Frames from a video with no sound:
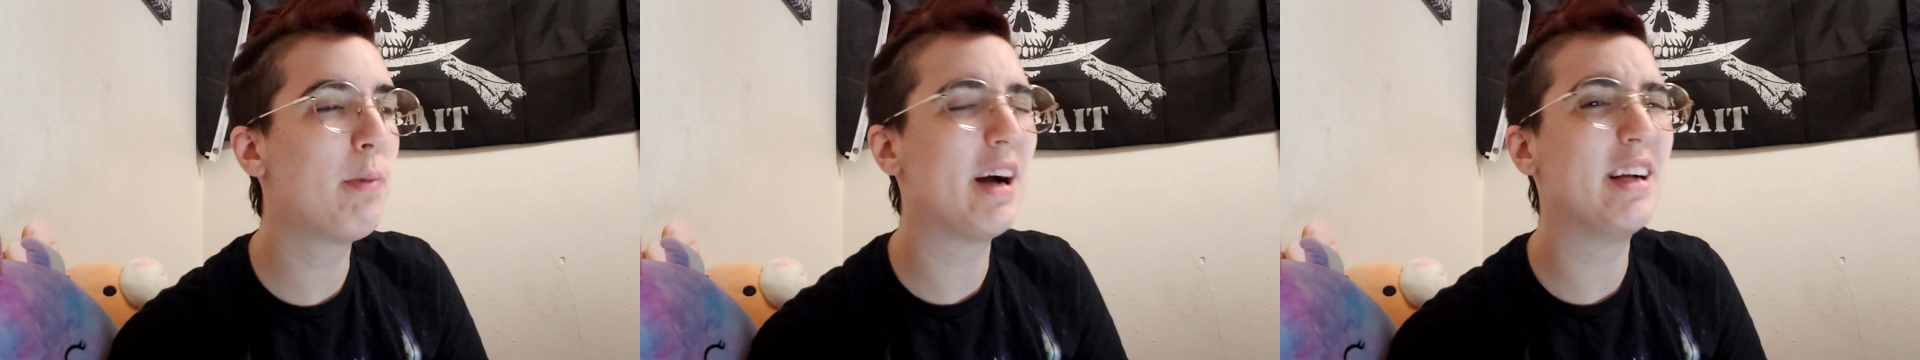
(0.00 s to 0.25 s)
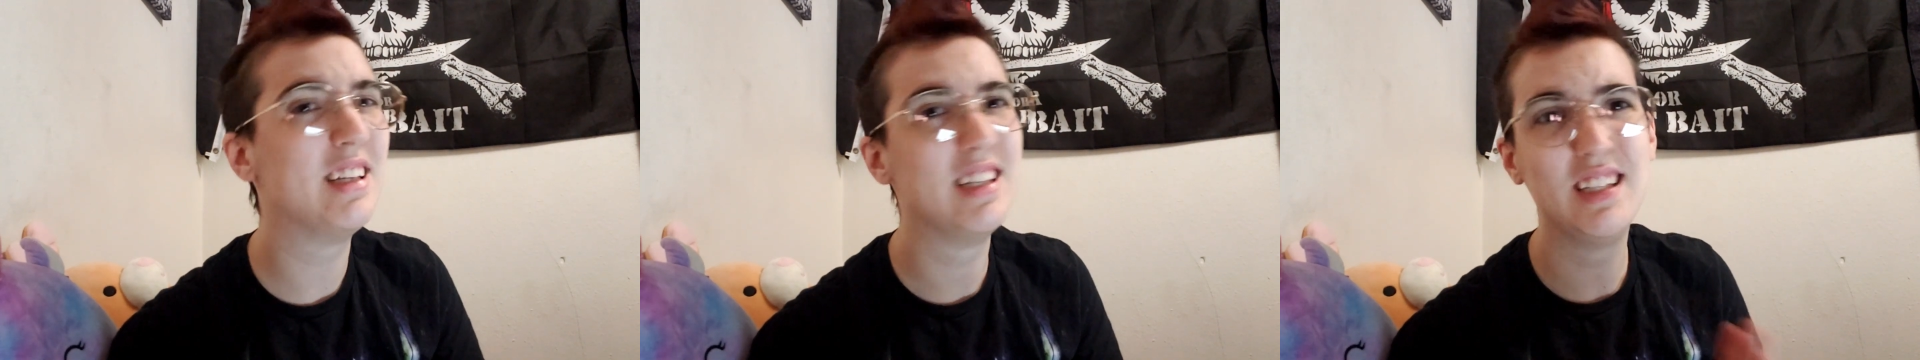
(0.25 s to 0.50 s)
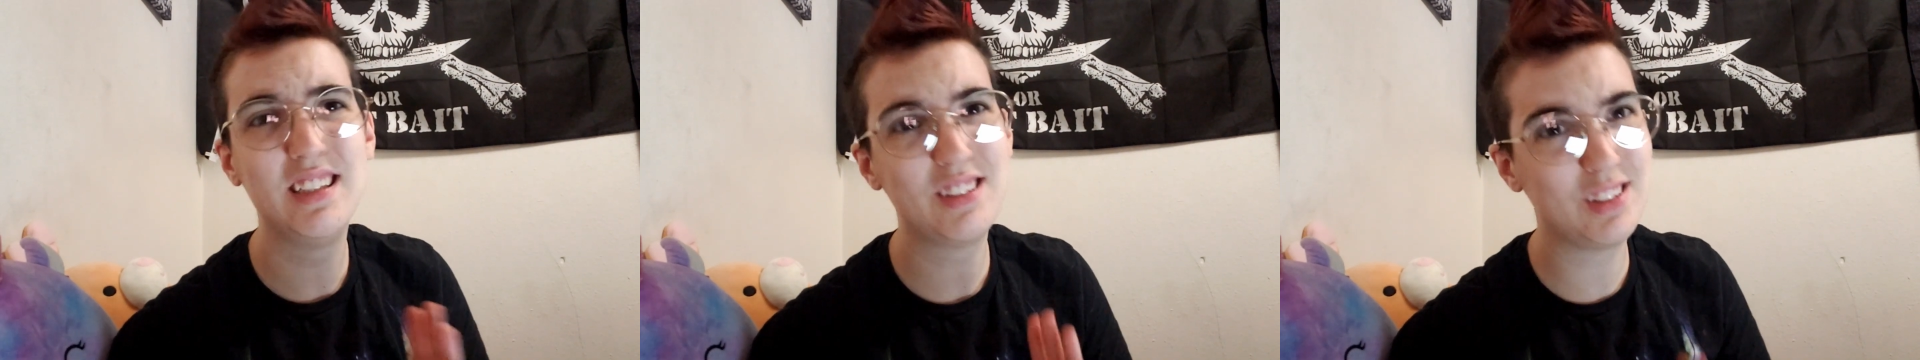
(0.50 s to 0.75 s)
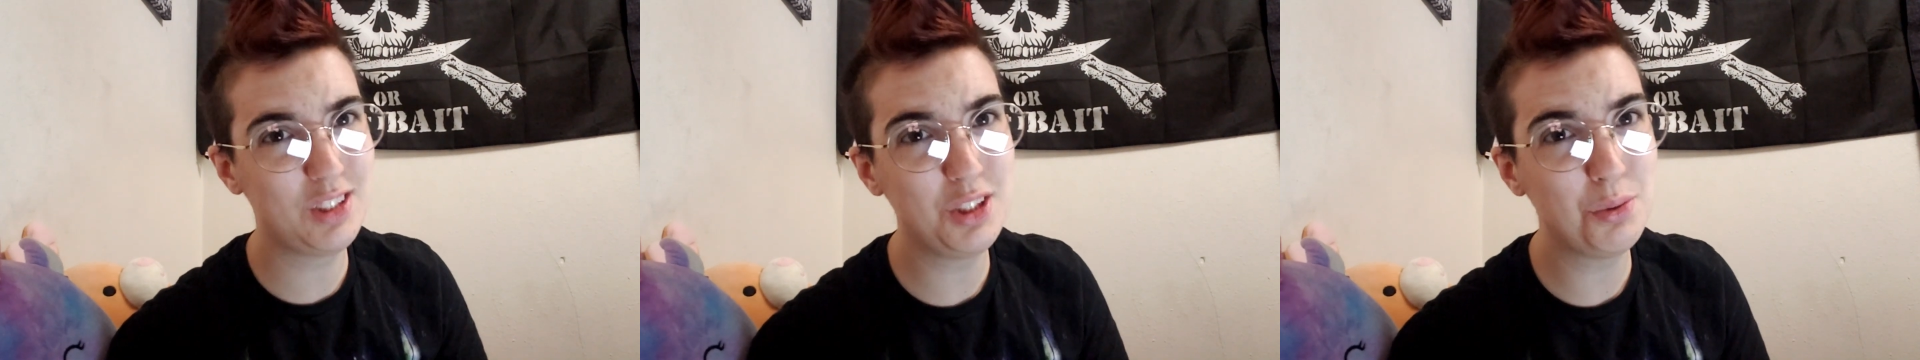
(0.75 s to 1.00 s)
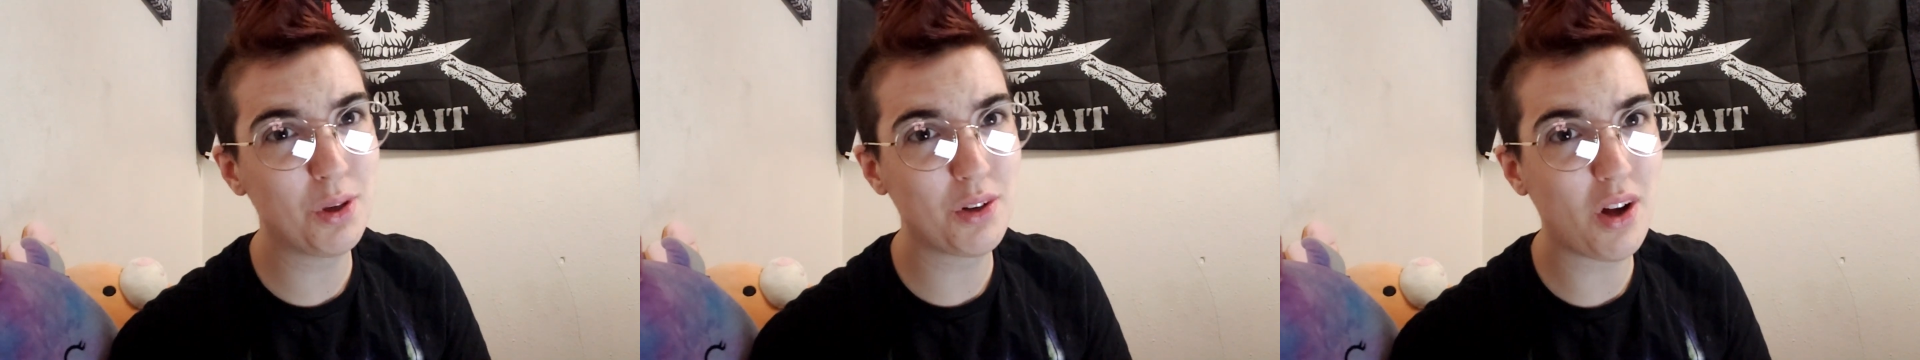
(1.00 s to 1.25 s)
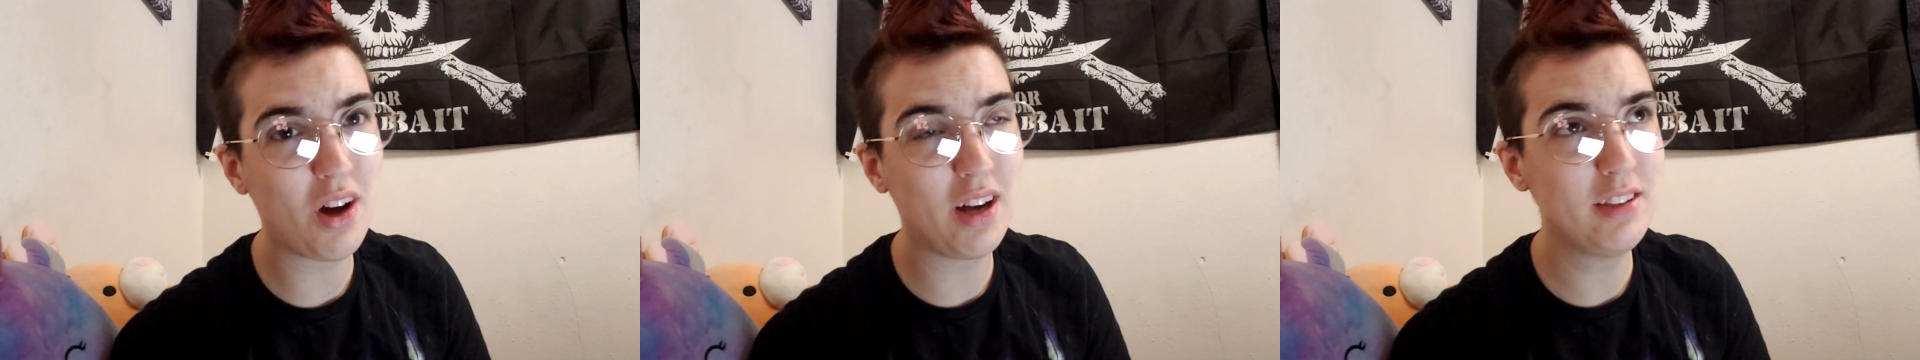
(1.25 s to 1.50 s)
but the two are
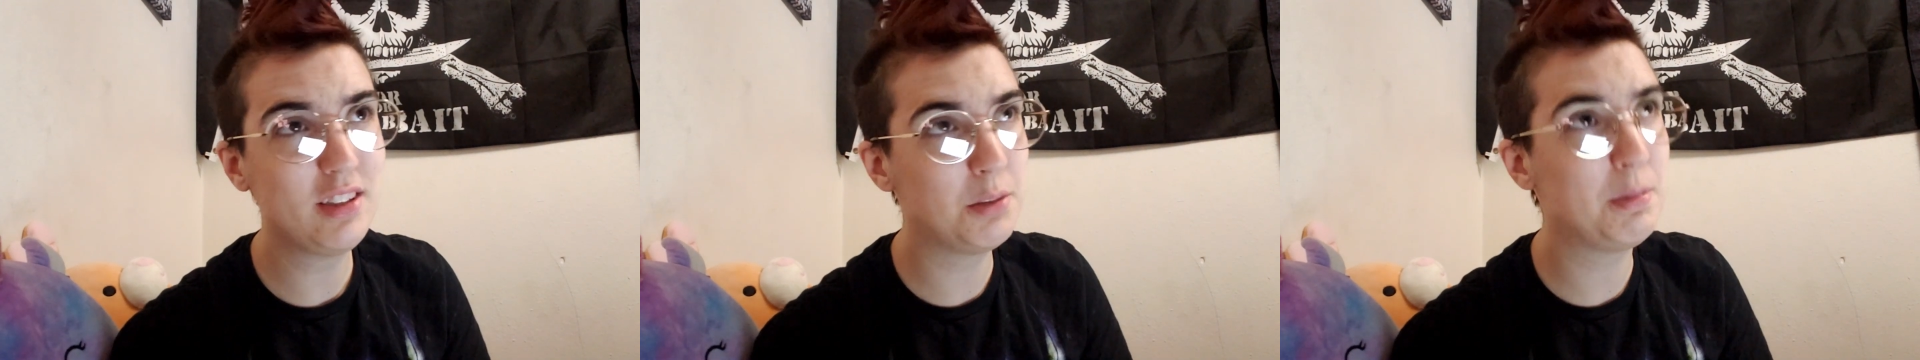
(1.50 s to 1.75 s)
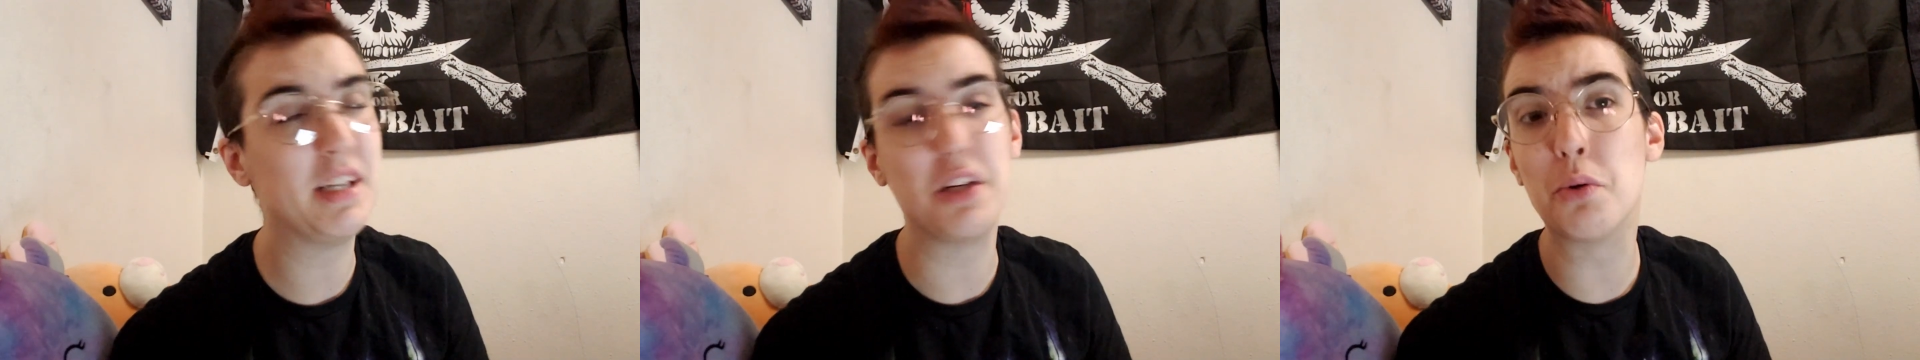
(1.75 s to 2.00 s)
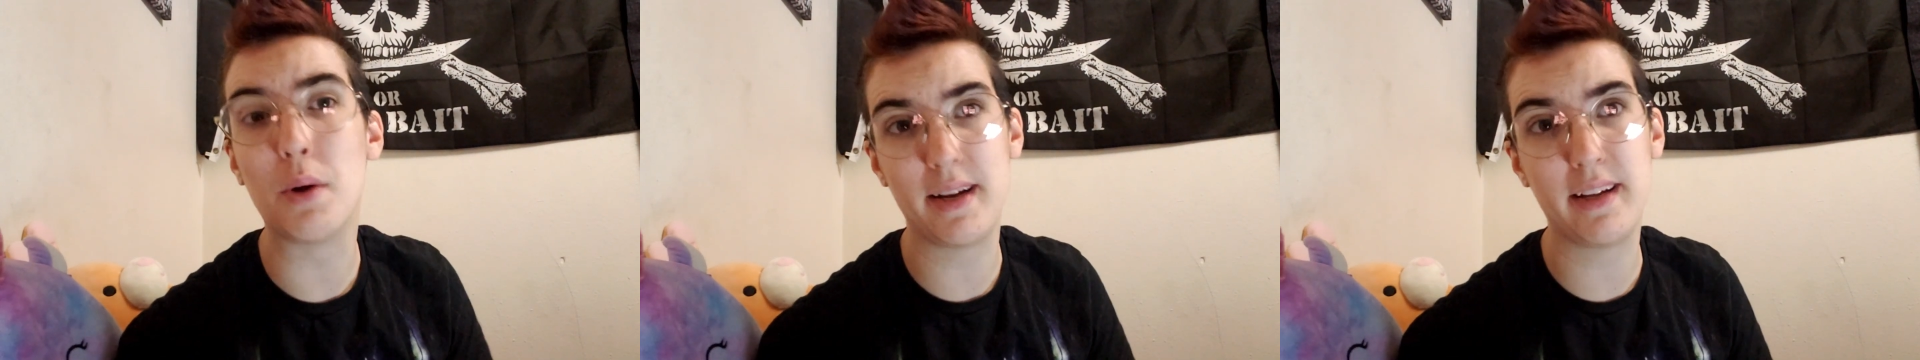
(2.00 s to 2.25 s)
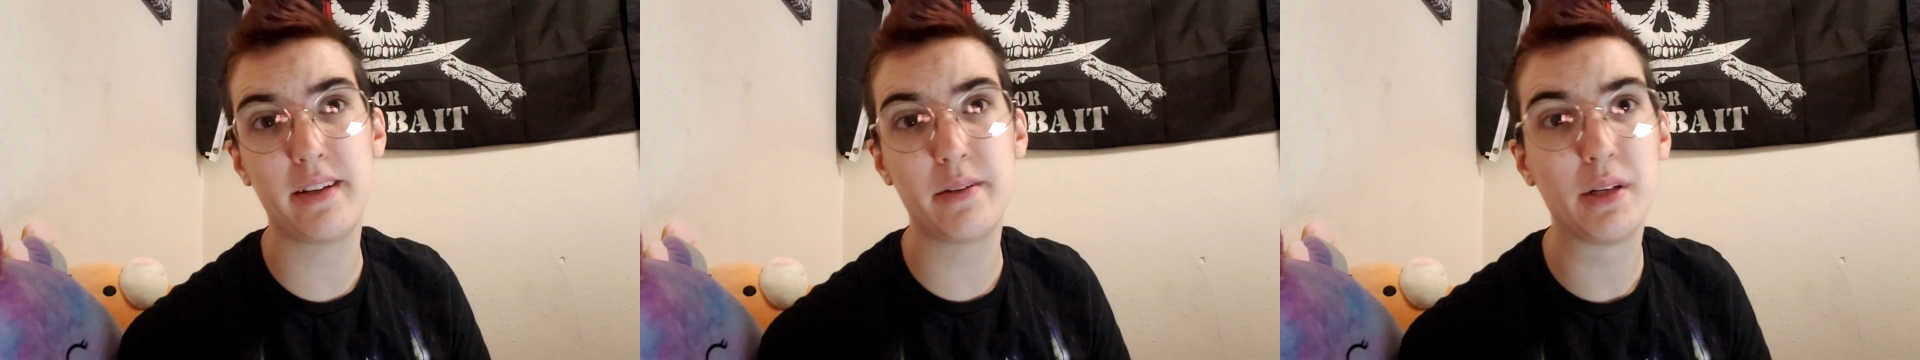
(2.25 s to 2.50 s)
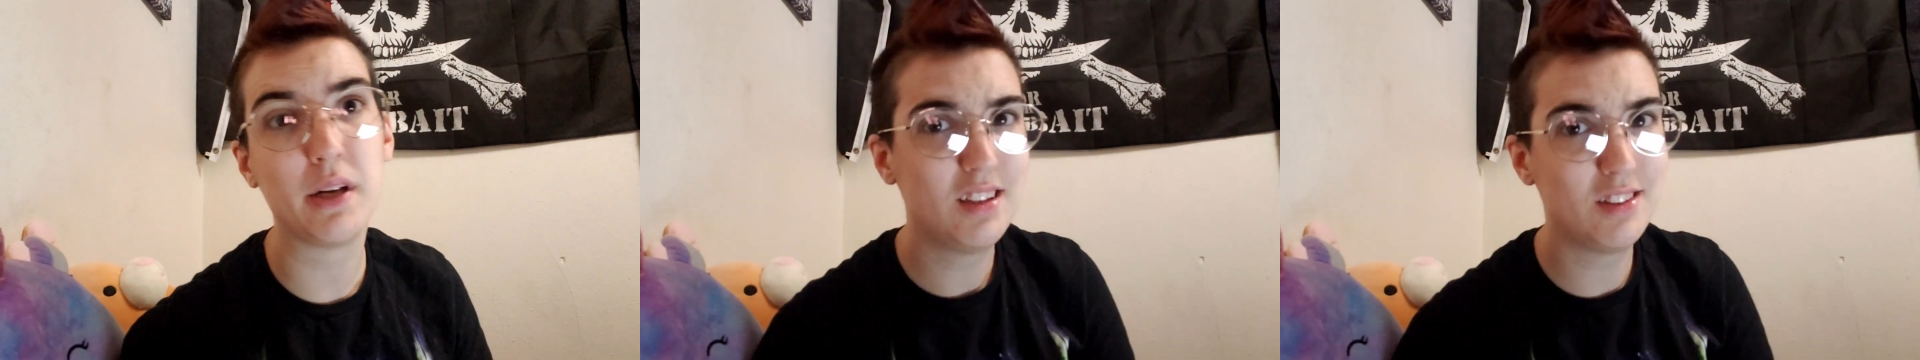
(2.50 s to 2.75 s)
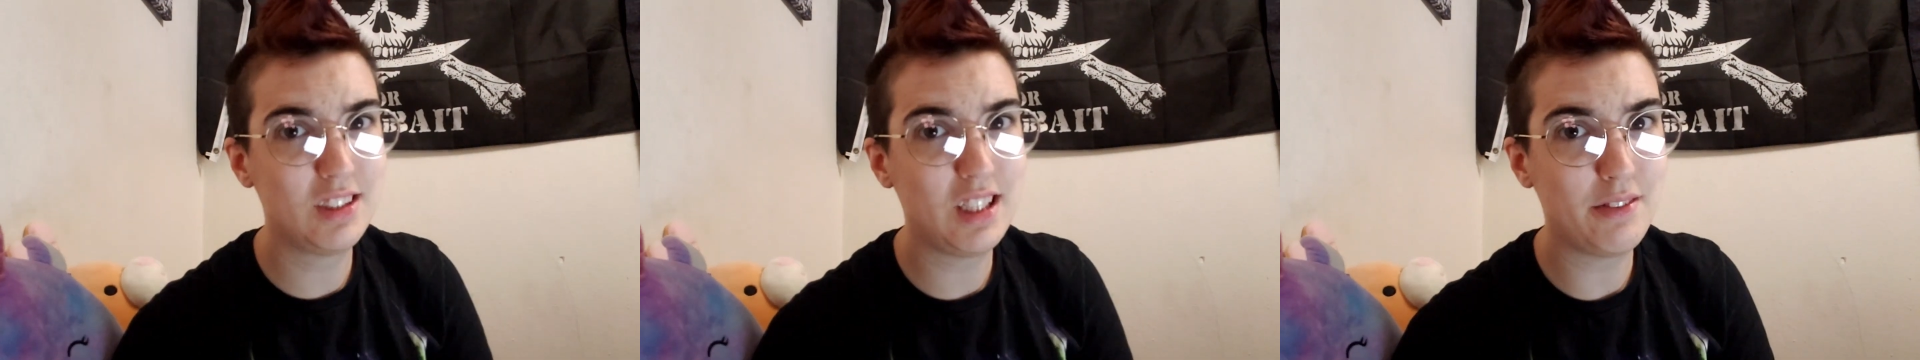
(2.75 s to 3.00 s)
not to be equated.
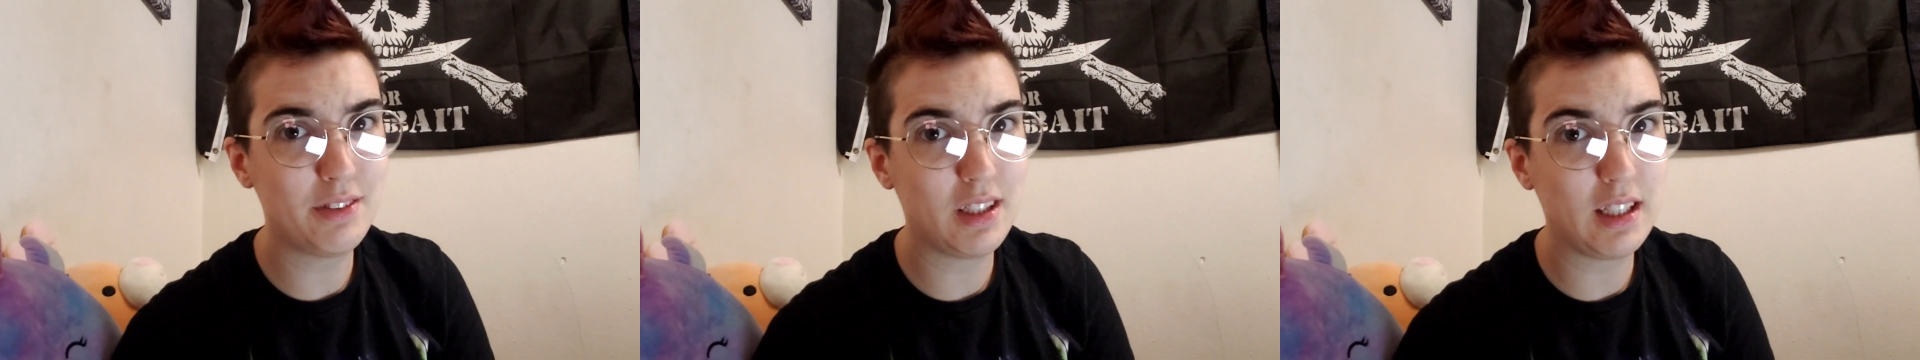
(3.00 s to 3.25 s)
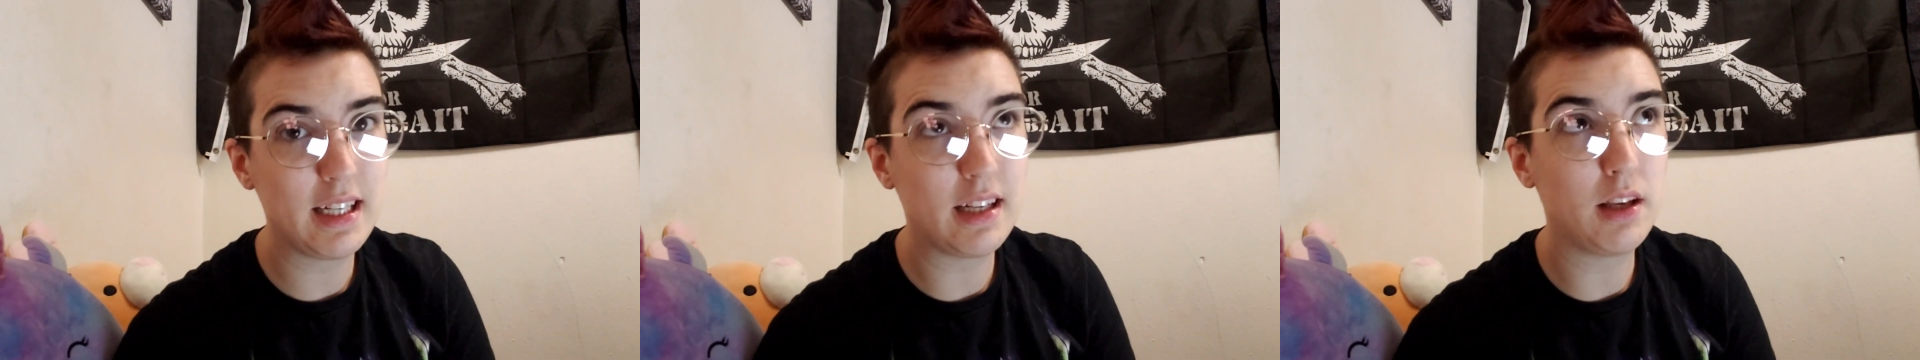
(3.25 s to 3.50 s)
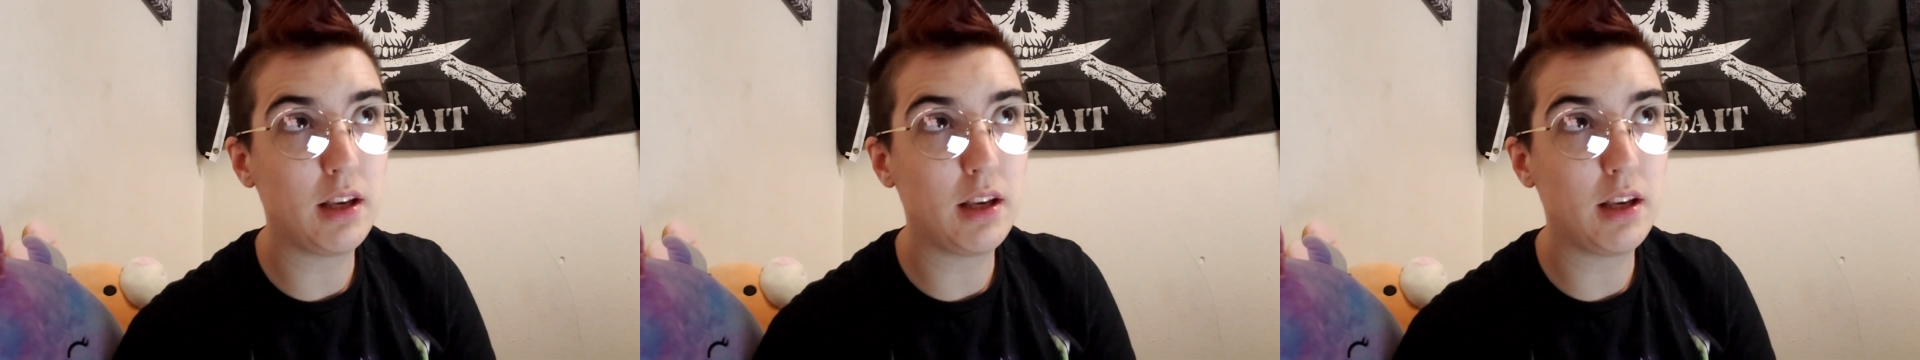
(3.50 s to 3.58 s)
There's definitely a